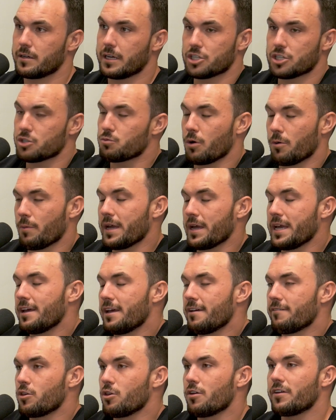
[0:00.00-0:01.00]
It just won't.
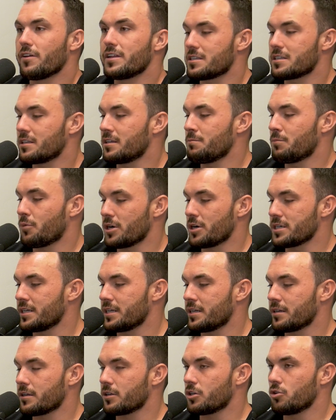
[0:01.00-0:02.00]
If you have insulin
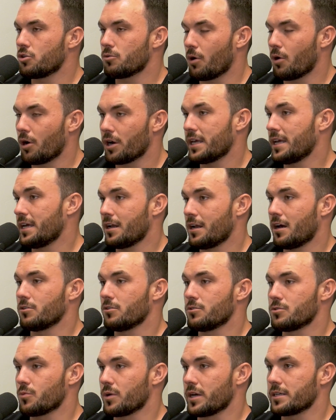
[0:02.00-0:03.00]
present, your body cannot
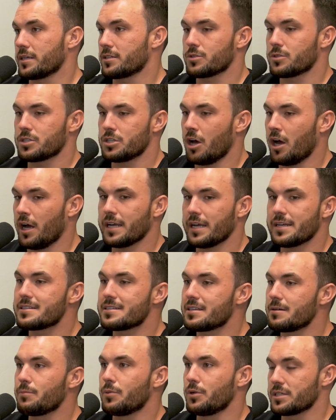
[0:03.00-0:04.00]
lose weight. So it's not
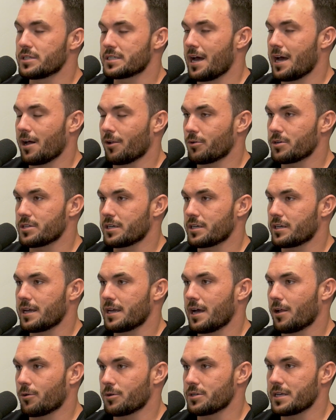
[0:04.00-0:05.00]
as simple as calories in,
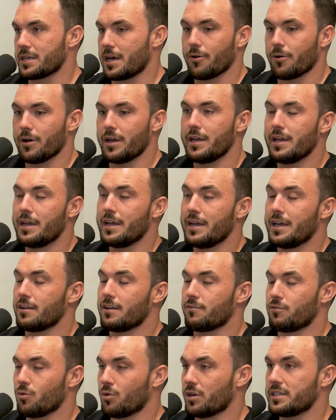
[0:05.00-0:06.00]
calories out.
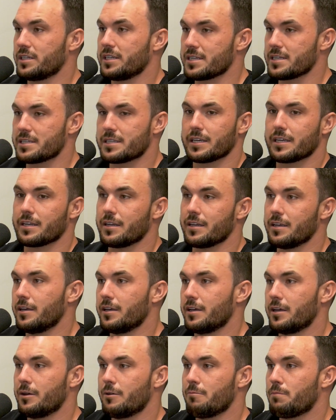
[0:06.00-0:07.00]
And if you want to test it,
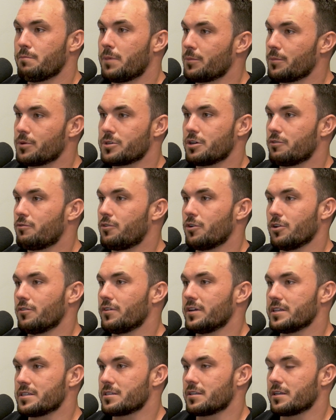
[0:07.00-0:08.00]
pump yourself full
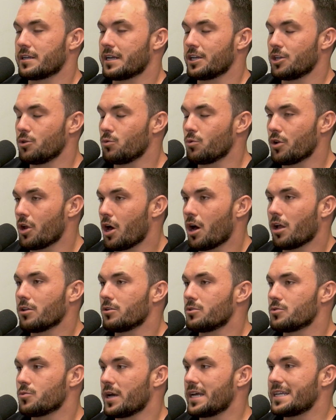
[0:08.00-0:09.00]
of insulin and you will not
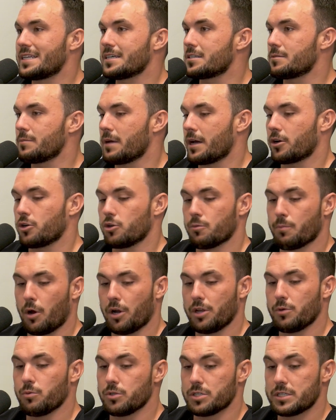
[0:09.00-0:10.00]
lose weight. It doesn't matter. Your
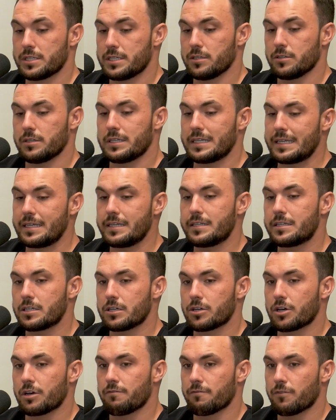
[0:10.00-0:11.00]
body will still need
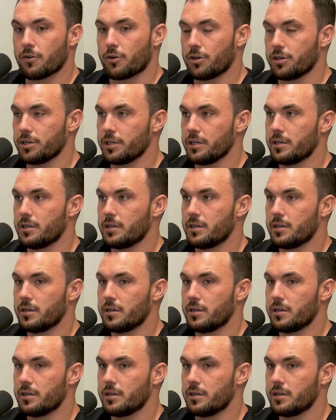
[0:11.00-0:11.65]
to convert.